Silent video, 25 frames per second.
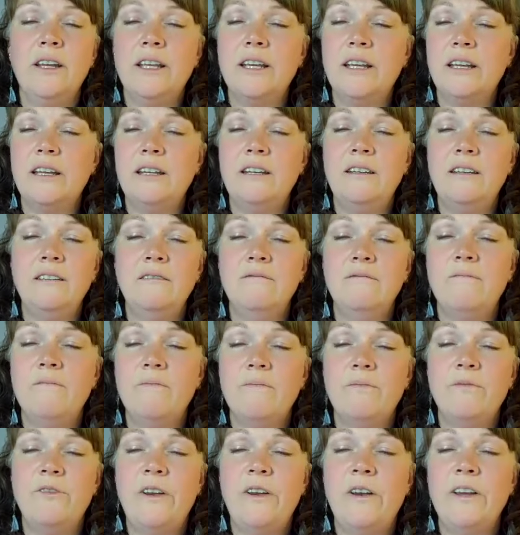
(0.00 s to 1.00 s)
Very good.
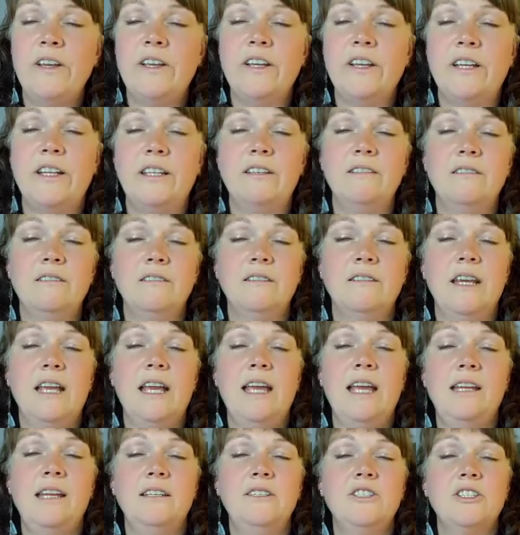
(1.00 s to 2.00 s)
Very good.
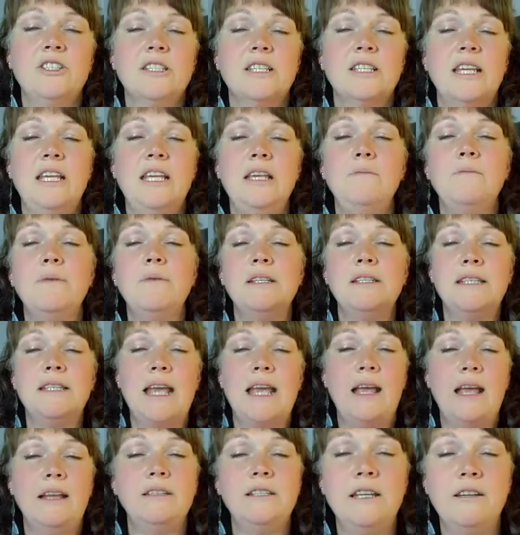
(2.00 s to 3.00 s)
And just keep
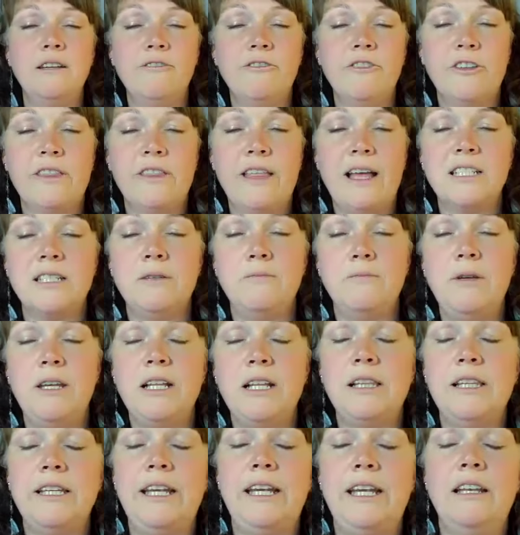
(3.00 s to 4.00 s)
intending for that
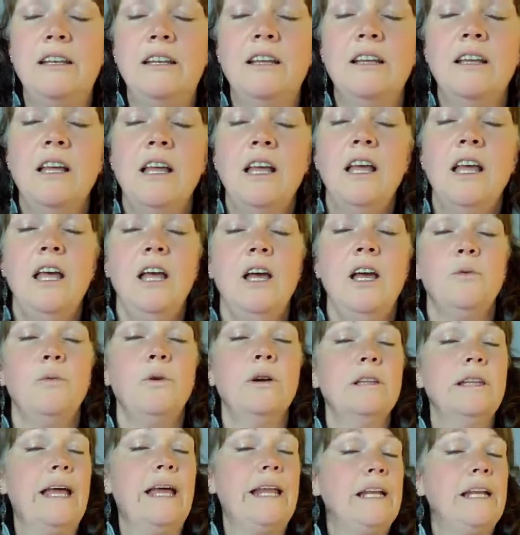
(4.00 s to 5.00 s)
to be clean.
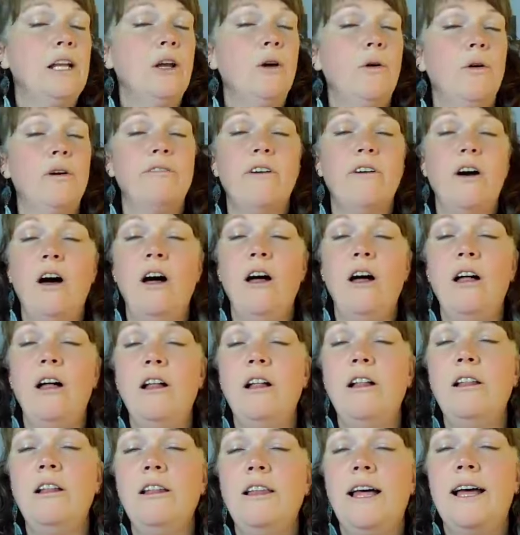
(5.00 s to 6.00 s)
We're letting go of
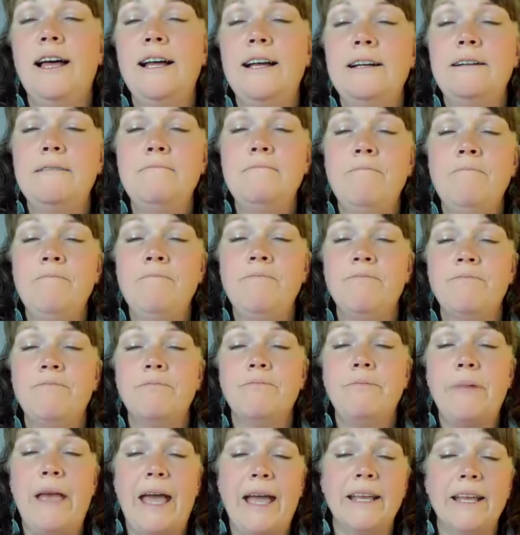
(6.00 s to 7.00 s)
all
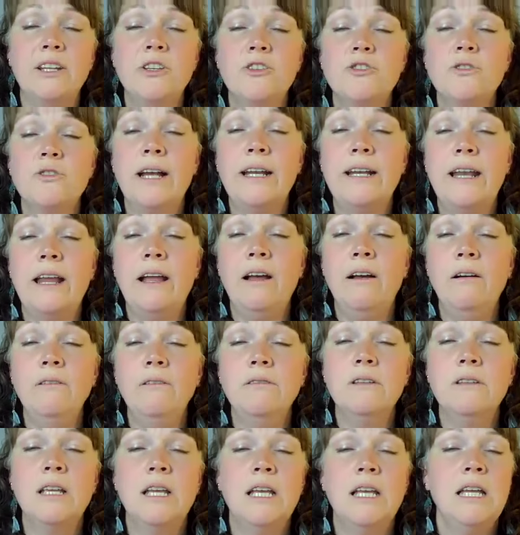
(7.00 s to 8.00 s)
baggage right
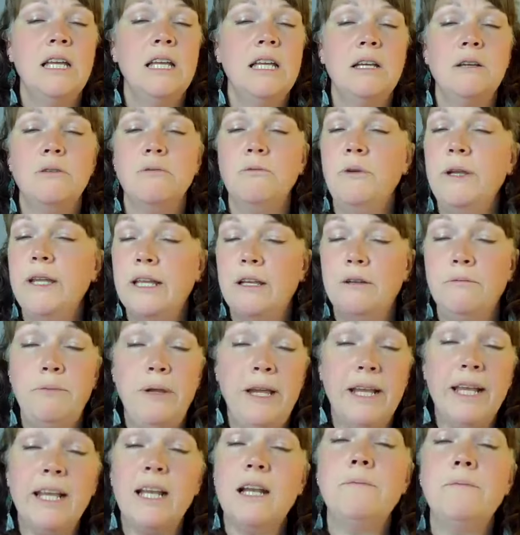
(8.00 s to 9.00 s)
now. We
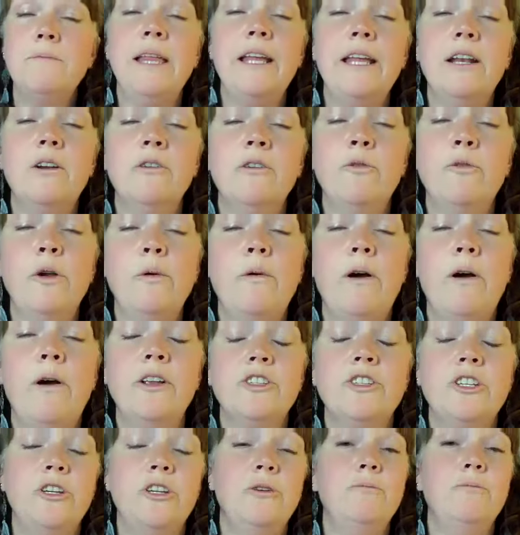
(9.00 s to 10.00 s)
can pick it up later if we
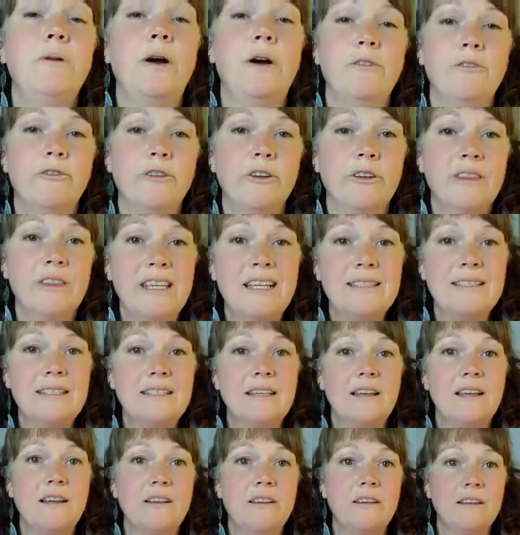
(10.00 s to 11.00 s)
want to, but for
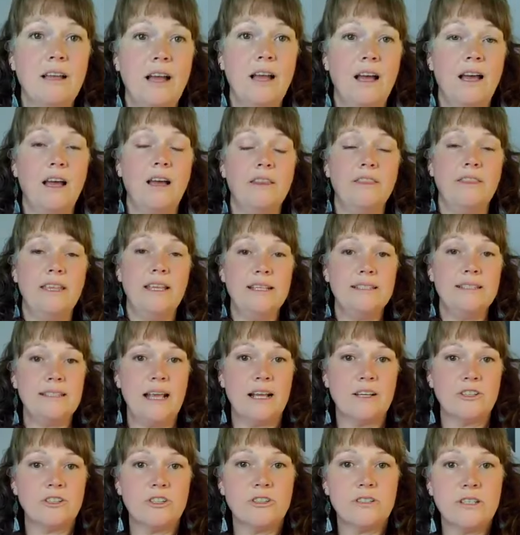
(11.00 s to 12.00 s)
this
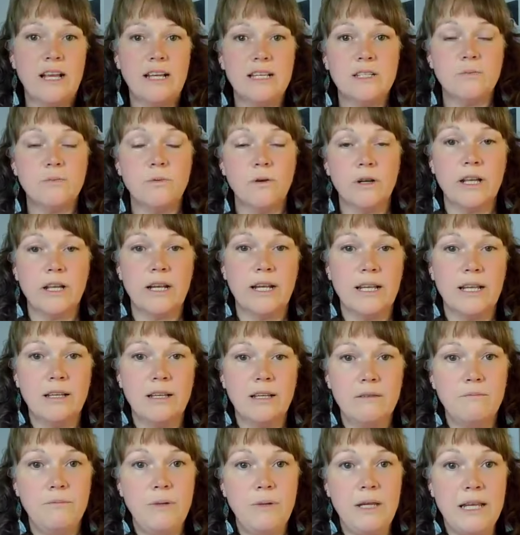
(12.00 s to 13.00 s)
exercise, we're
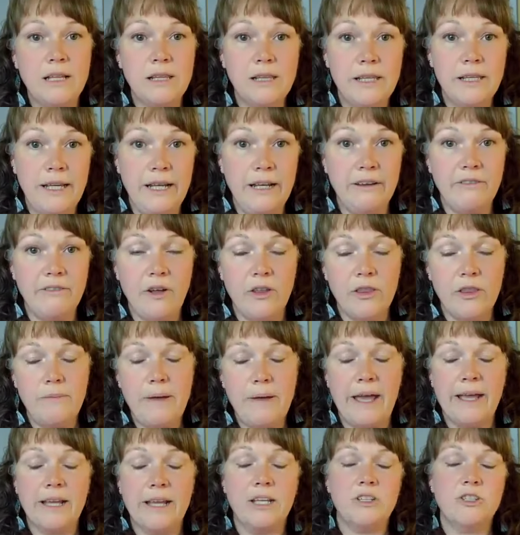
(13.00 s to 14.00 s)
going to be clean of
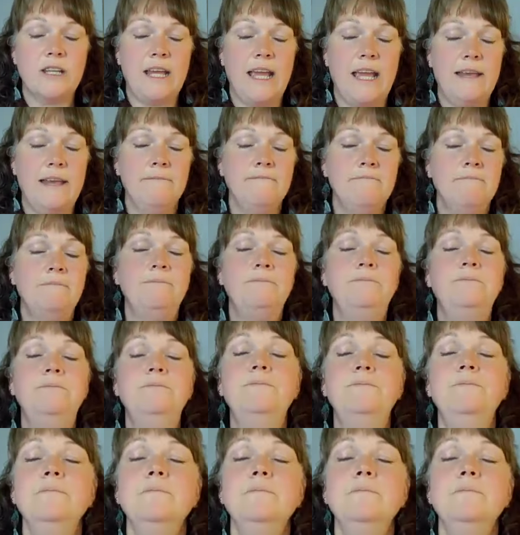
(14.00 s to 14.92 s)
all the baggage, okay?